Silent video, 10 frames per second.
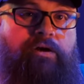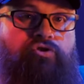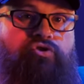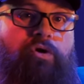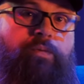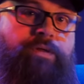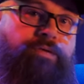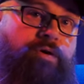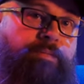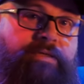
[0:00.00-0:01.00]
are controlled with the
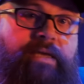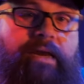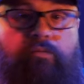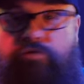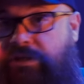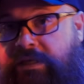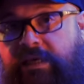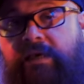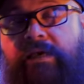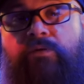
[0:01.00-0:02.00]
thermostat. It will just
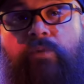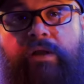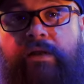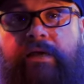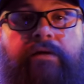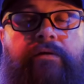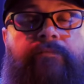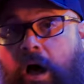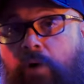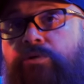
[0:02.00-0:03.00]
kick in when needed.
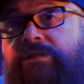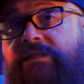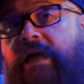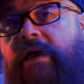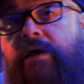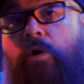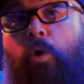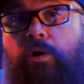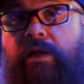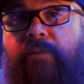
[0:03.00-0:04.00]
I would say
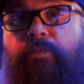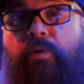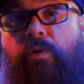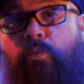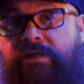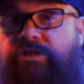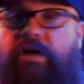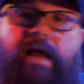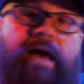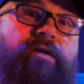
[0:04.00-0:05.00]
all up once
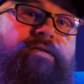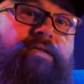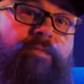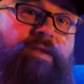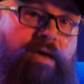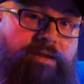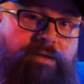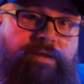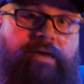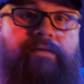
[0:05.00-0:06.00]
I'd added some of the other
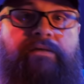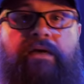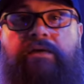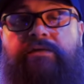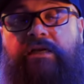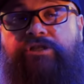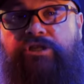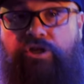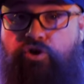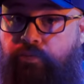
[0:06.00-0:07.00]
things, such
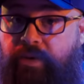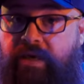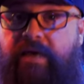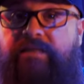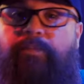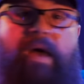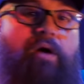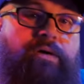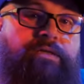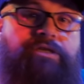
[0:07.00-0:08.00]
as a UPS
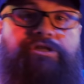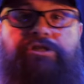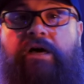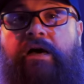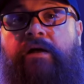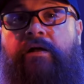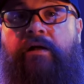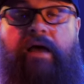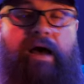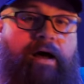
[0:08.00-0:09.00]
power conditioner,
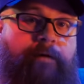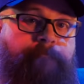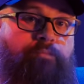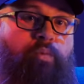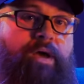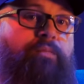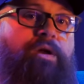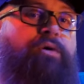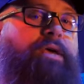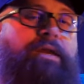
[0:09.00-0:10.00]
um, we're, we're
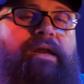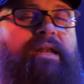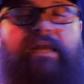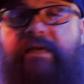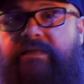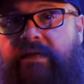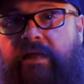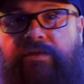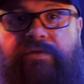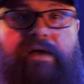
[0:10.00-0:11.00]
looking at at least
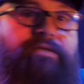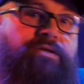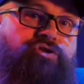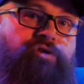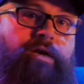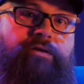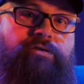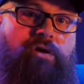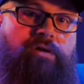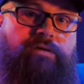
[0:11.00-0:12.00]
another thousand Australian
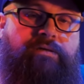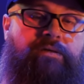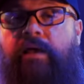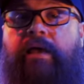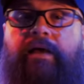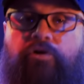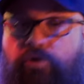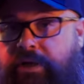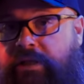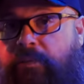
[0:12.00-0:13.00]
dollars
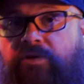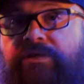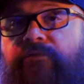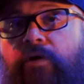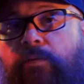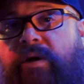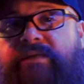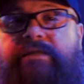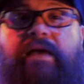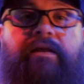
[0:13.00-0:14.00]
including the multi-volt by
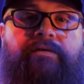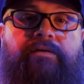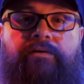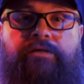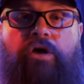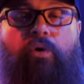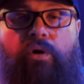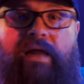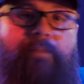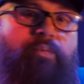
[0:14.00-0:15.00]
Sanus. So
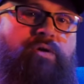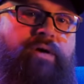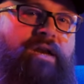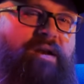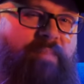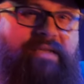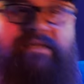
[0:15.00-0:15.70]
all up, we're looking at about